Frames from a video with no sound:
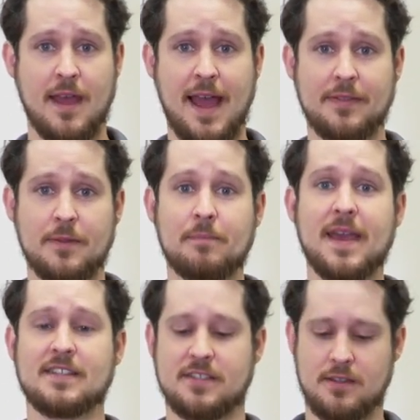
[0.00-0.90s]
At the
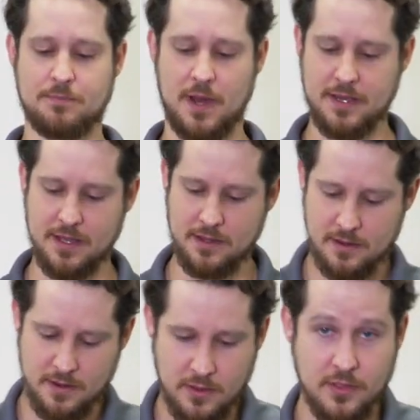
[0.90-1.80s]
base of the bucket,
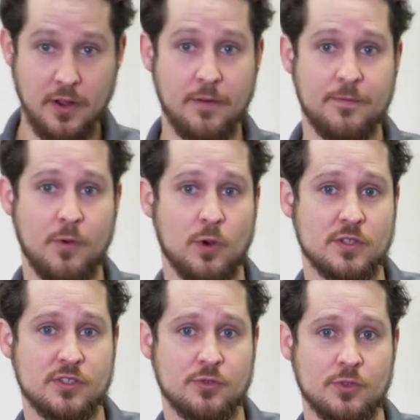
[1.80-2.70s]
there are 4
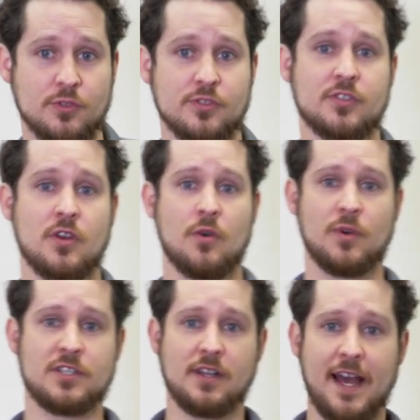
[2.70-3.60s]
screws,
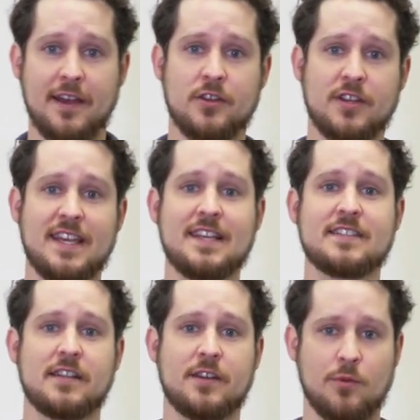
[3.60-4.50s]
which allow you to
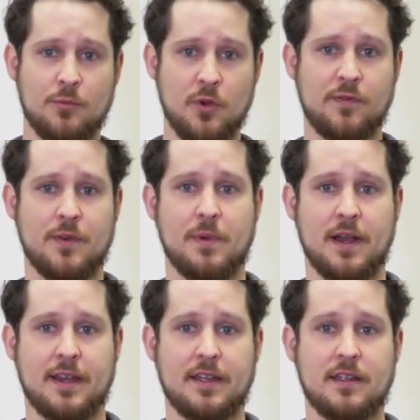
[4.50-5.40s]
easily remove the
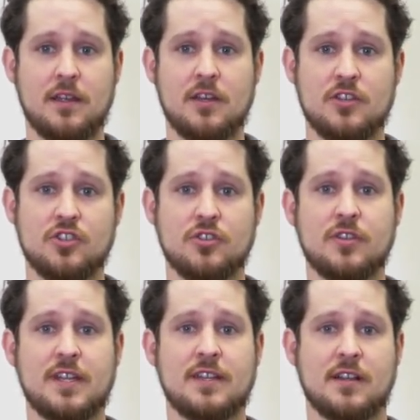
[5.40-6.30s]
bucket should you
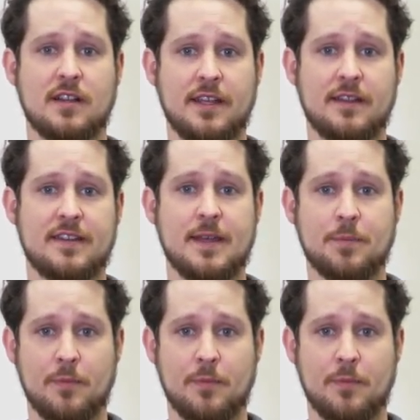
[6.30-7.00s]
need to clean the tipper